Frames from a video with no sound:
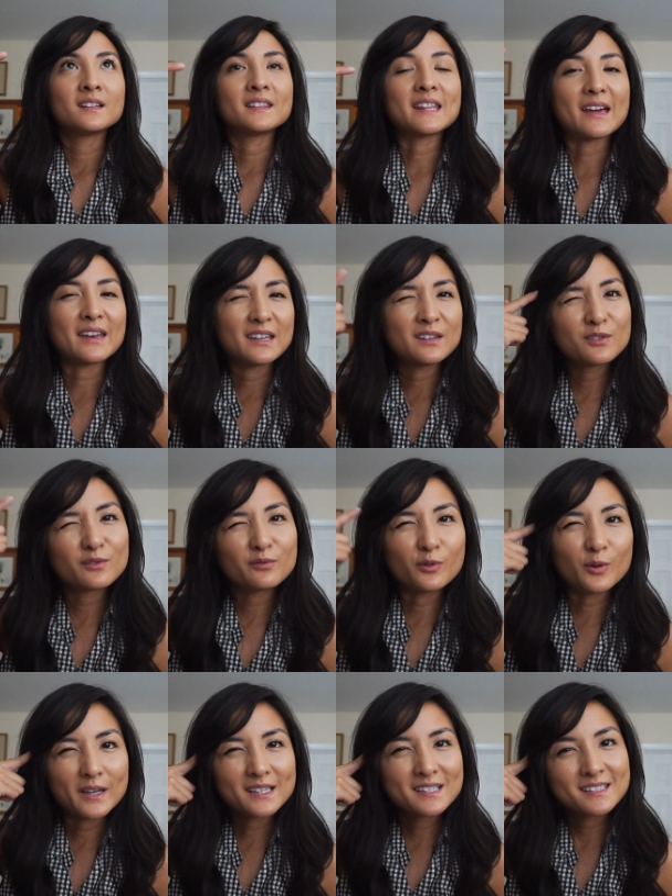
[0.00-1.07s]
that inner
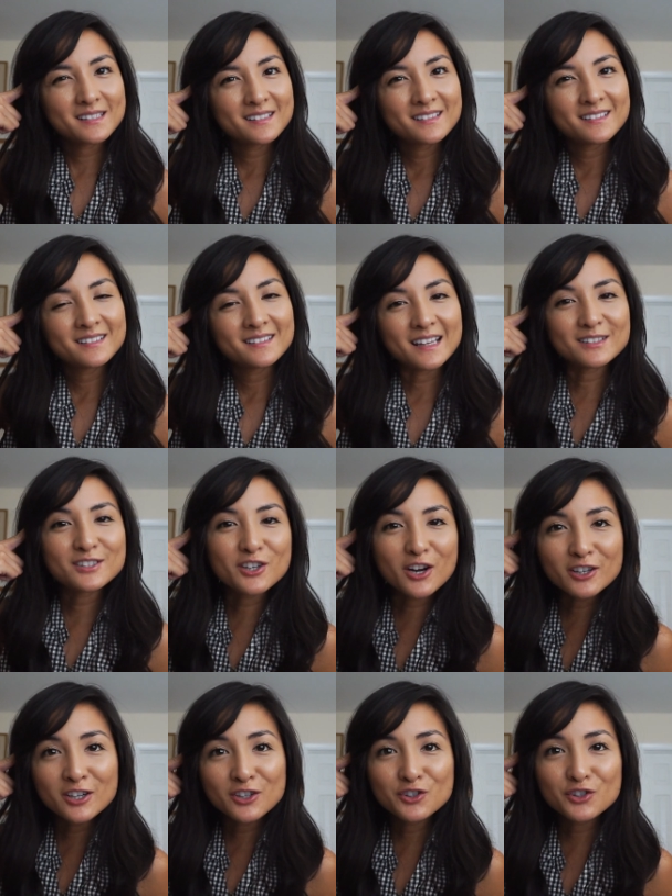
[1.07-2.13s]
voice that's
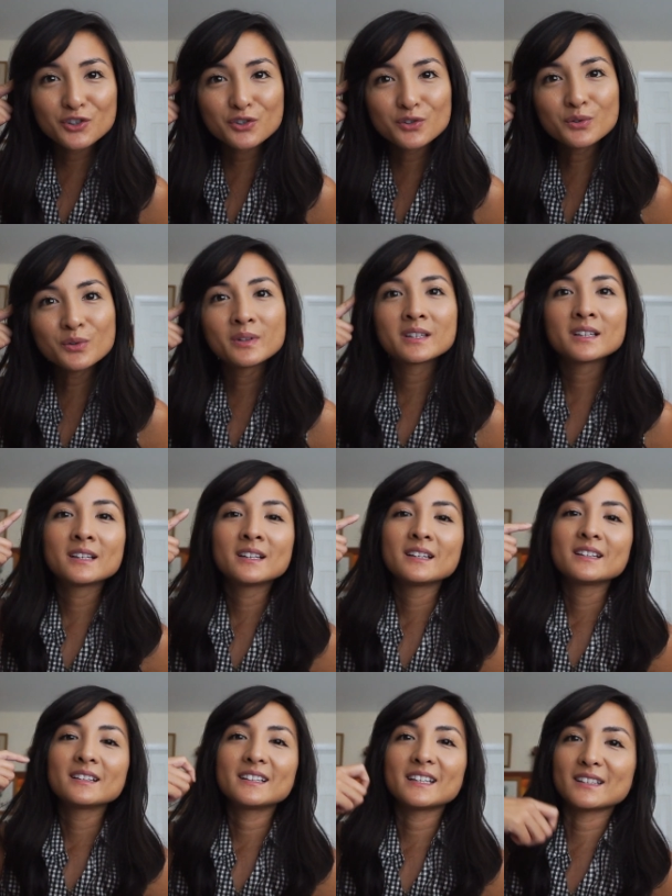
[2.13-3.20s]
talking to you
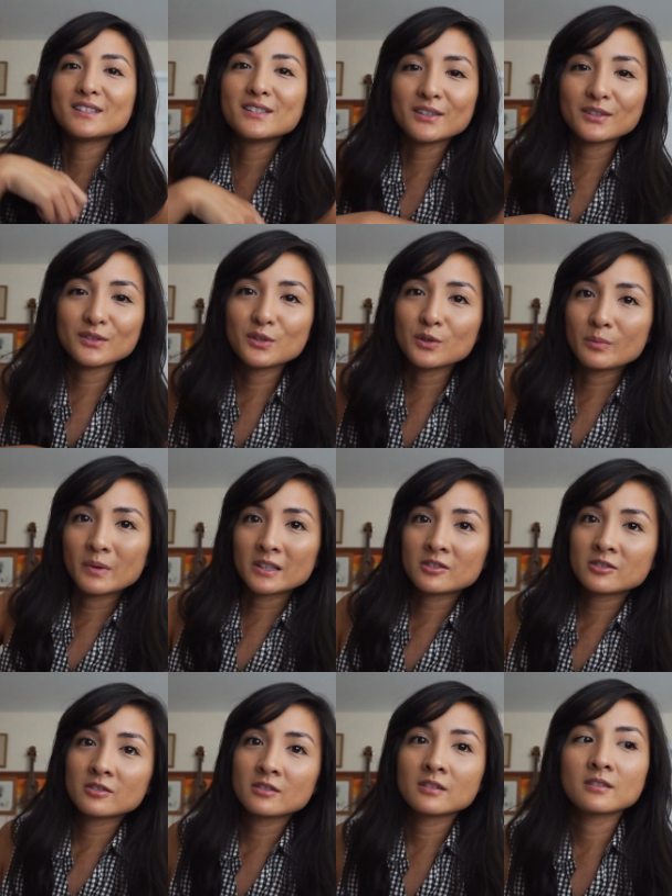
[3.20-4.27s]
get to you too
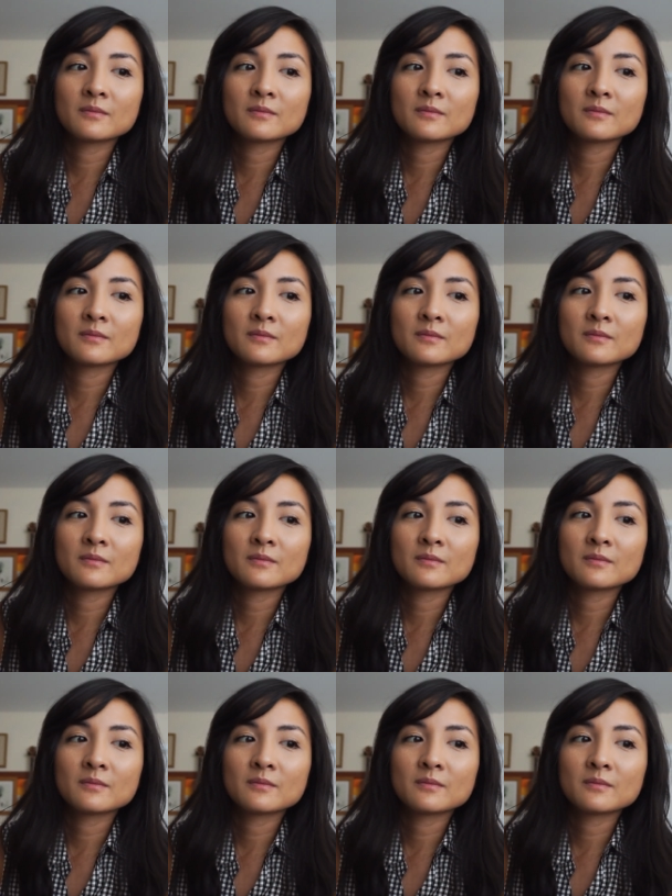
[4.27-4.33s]
much.